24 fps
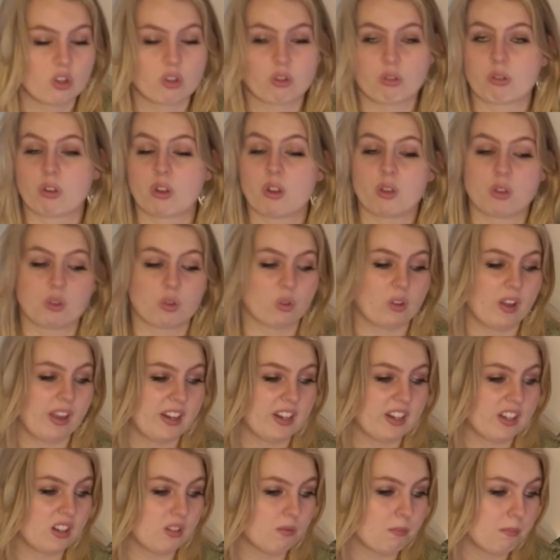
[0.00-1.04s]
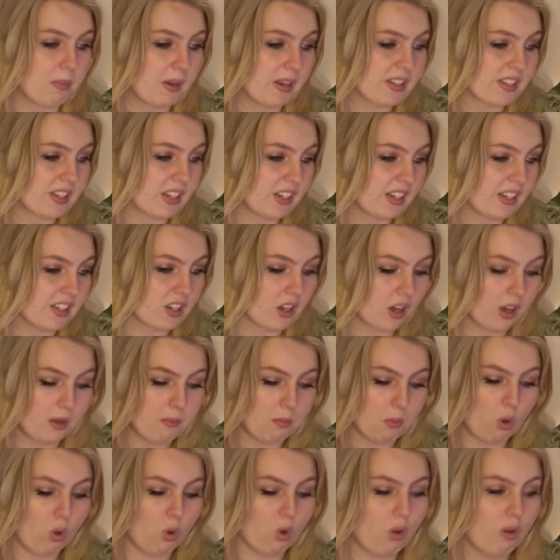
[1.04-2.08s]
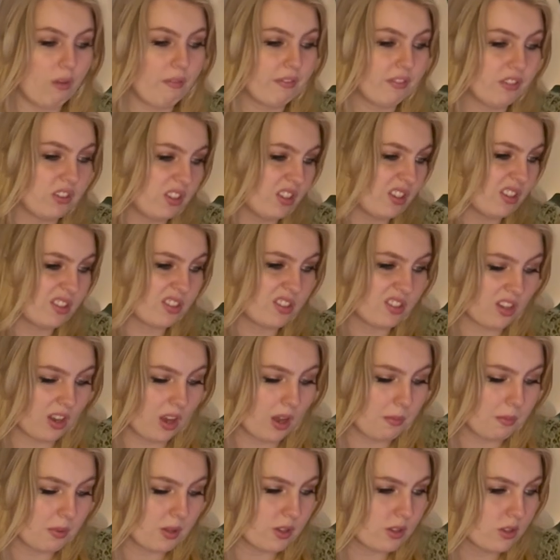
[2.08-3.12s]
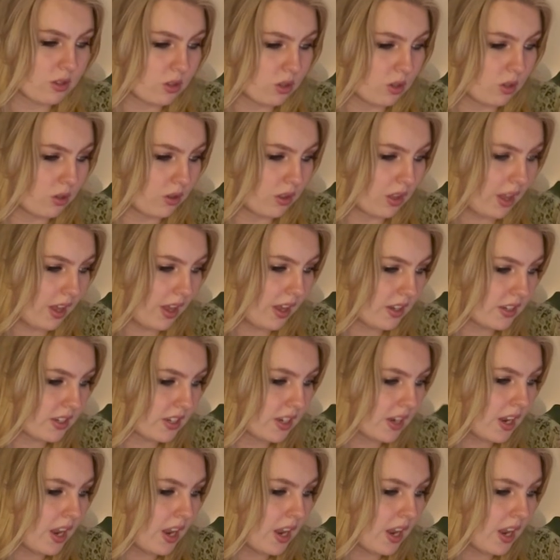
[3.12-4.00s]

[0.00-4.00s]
growth, or any basically type of disturbance to that.